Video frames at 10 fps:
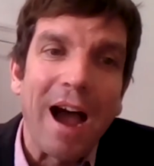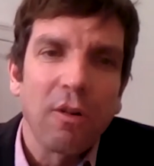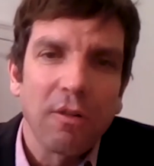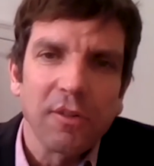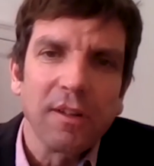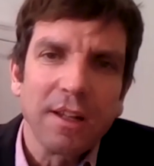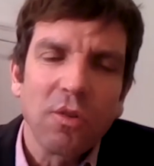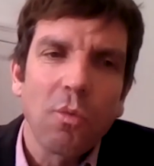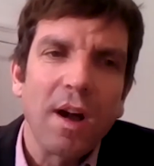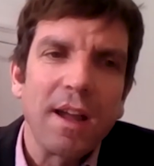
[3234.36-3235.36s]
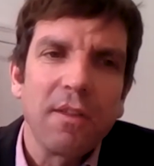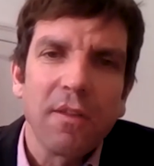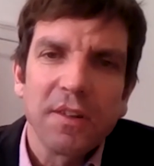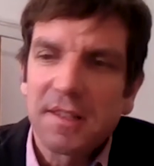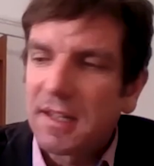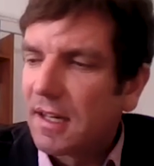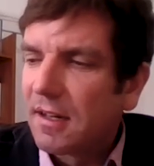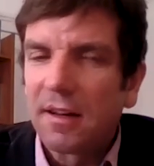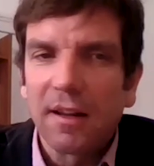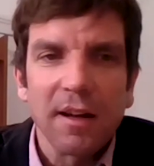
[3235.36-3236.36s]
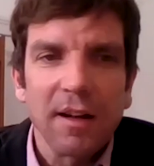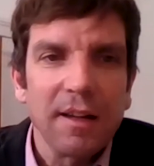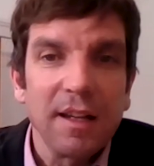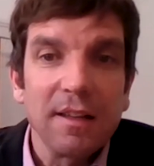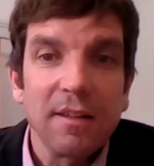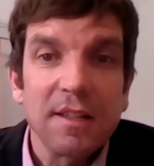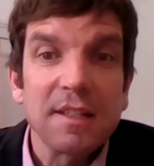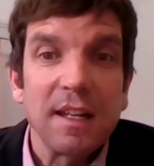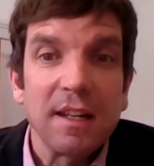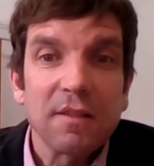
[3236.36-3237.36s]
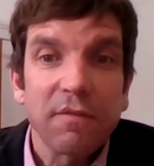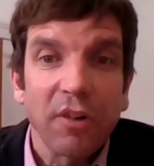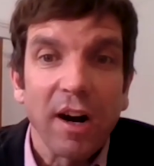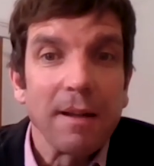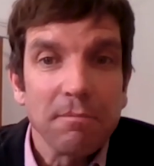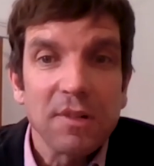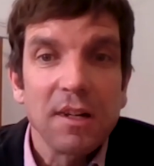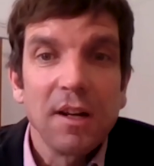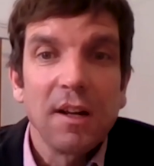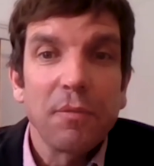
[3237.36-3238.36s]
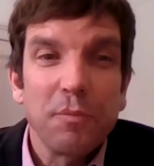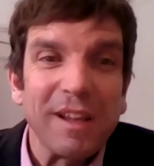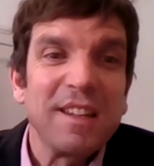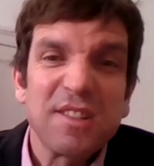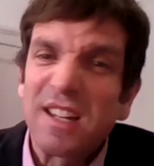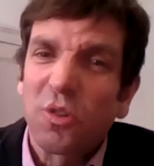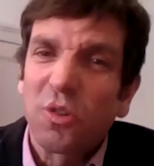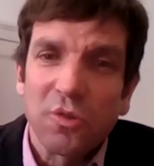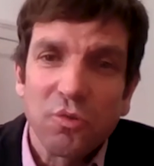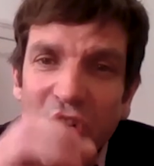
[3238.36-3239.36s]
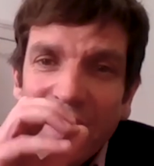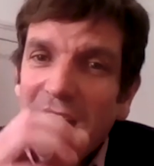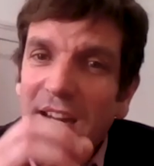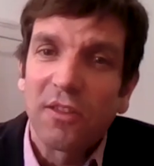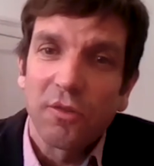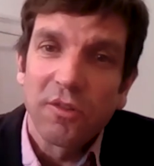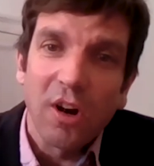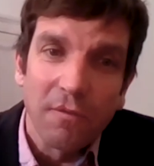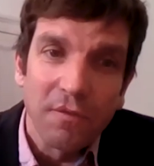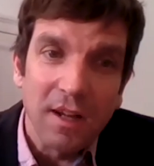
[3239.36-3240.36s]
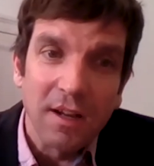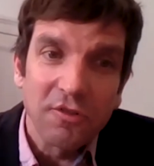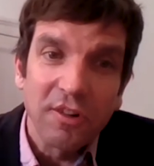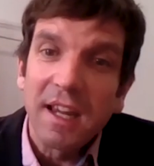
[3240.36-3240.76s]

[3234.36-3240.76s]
powerful in the way that the scene uh, the scene is framed. Chmielnicki is also drinking through the con- uh,